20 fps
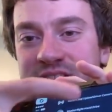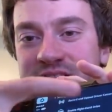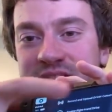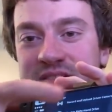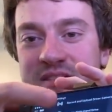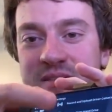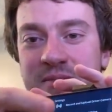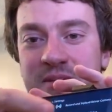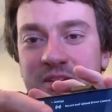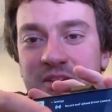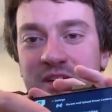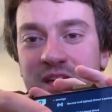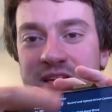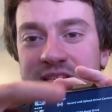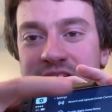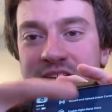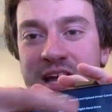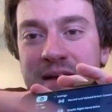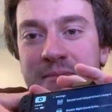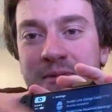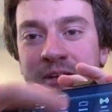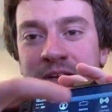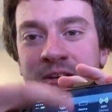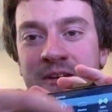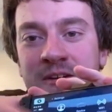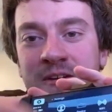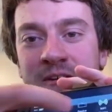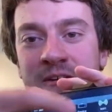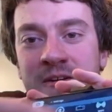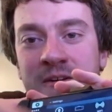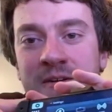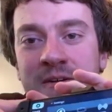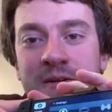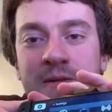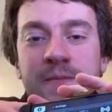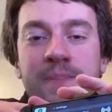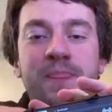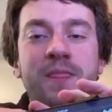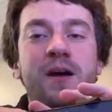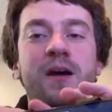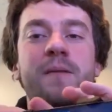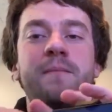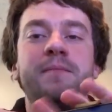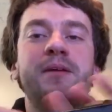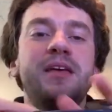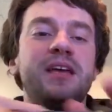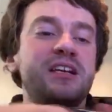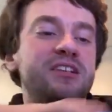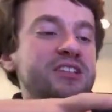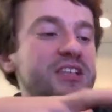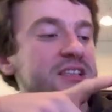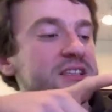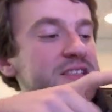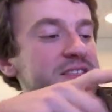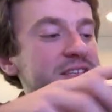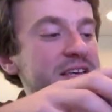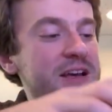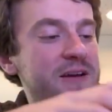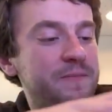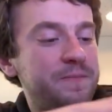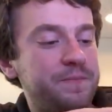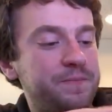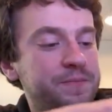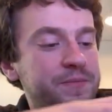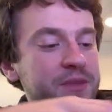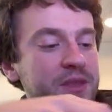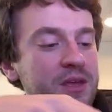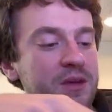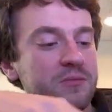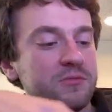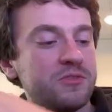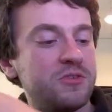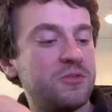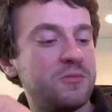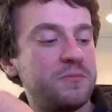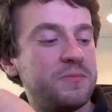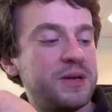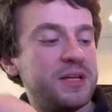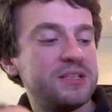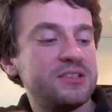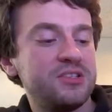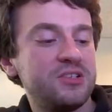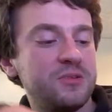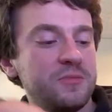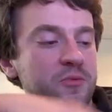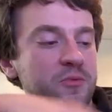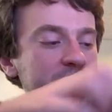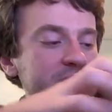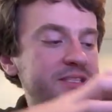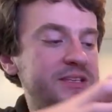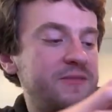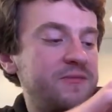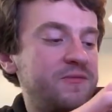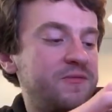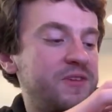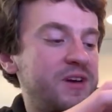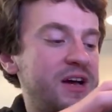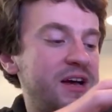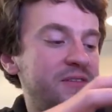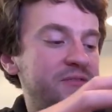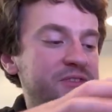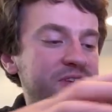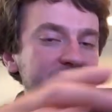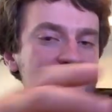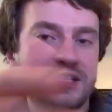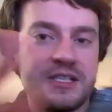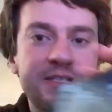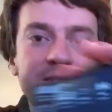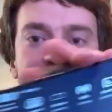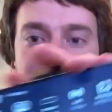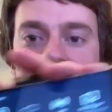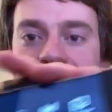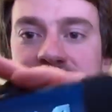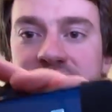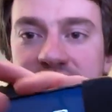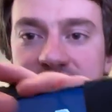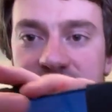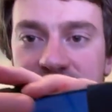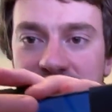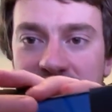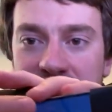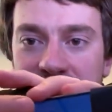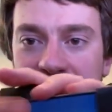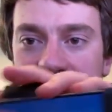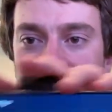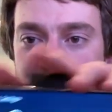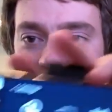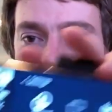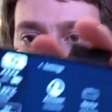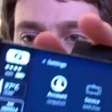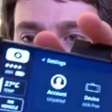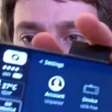Does that make you guys happy? Um, but yeah, check this out. Yeah, we're about 0.75 here. It says it right here.